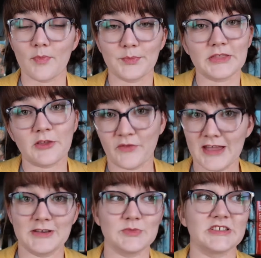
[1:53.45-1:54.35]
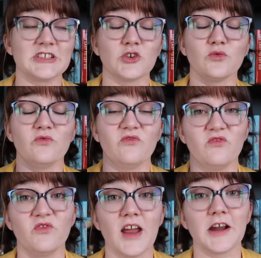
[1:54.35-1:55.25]
But the fandom is still
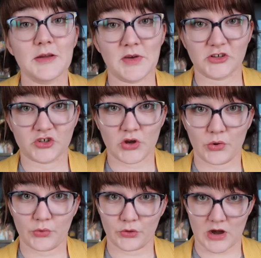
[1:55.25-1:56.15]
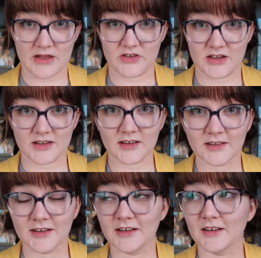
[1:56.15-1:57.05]
very much so thriving
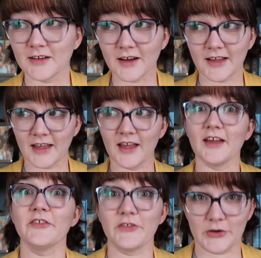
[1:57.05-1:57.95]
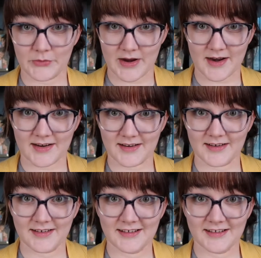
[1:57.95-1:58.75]
everywhere.